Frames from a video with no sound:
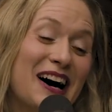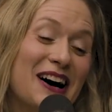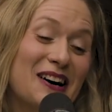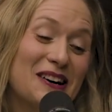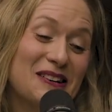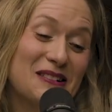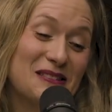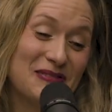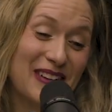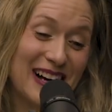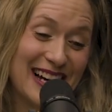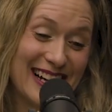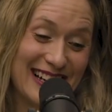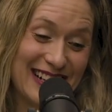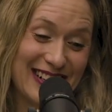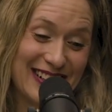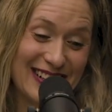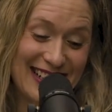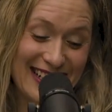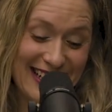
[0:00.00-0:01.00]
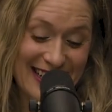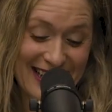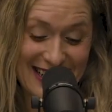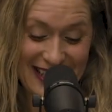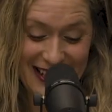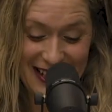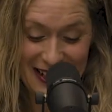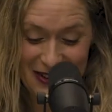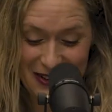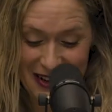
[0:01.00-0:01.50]
Oh, my
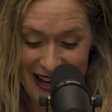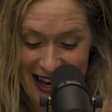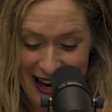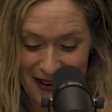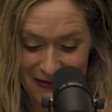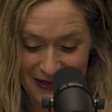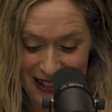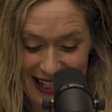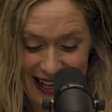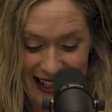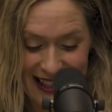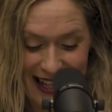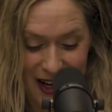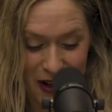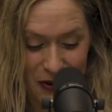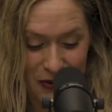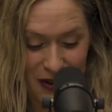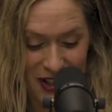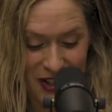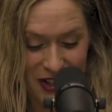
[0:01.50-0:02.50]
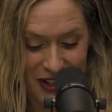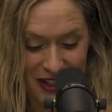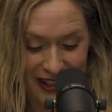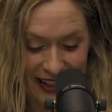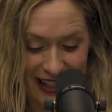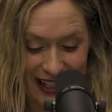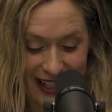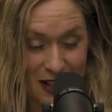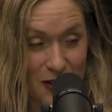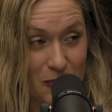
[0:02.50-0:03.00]
goodness. Okay. I'm glad that question
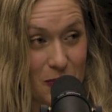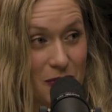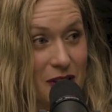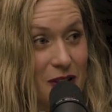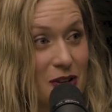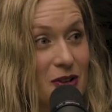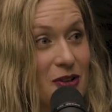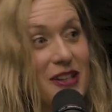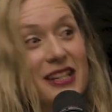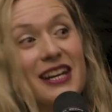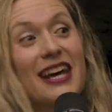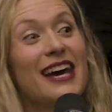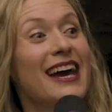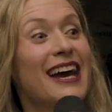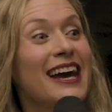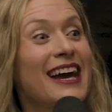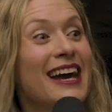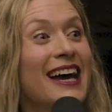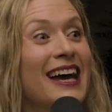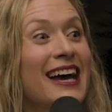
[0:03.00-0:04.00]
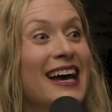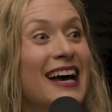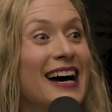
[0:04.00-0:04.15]
landed with you today.